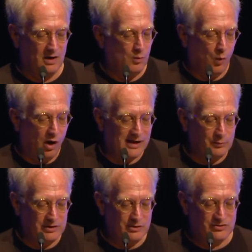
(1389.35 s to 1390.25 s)
Why are
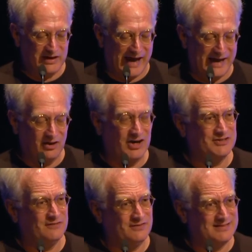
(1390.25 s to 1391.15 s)
we using AI
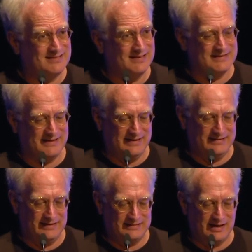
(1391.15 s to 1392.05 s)
to
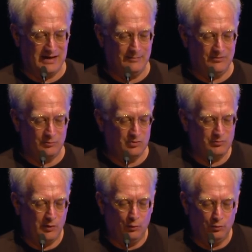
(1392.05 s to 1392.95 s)
facilitate exams,
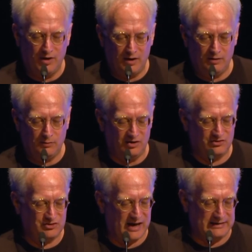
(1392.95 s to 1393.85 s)
which we all know are
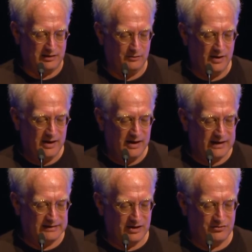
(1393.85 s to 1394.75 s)
shallow
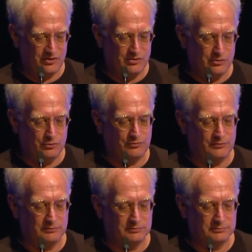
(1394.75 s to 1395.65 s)
and less than
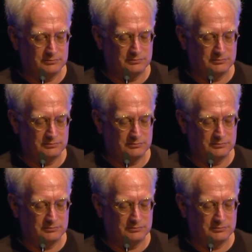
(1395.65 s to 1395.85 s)
useful?